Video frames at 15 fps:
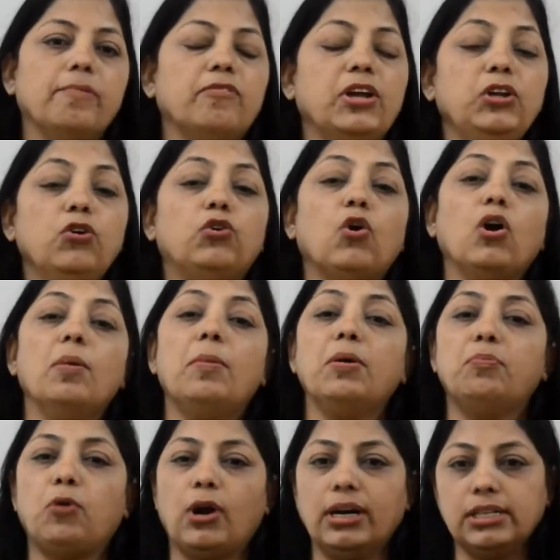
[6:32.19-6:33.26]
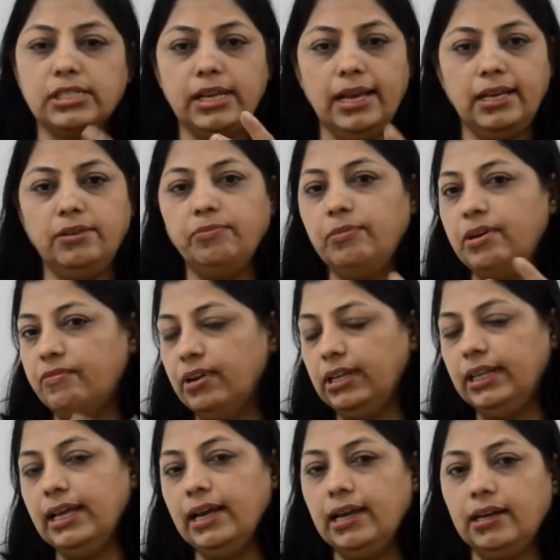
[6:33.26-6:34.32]
When you talk about products like
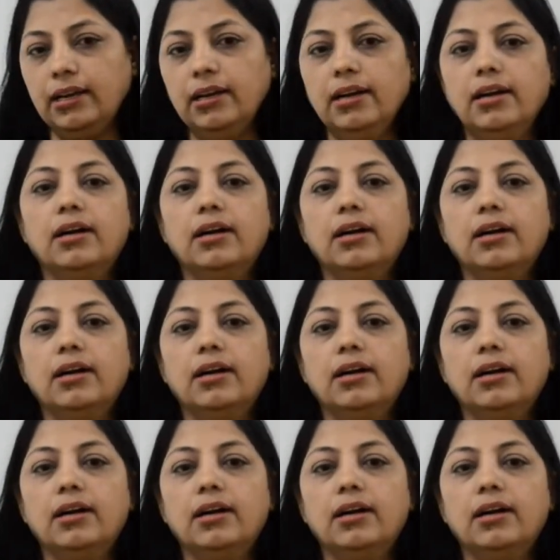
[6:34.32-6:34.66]
given there,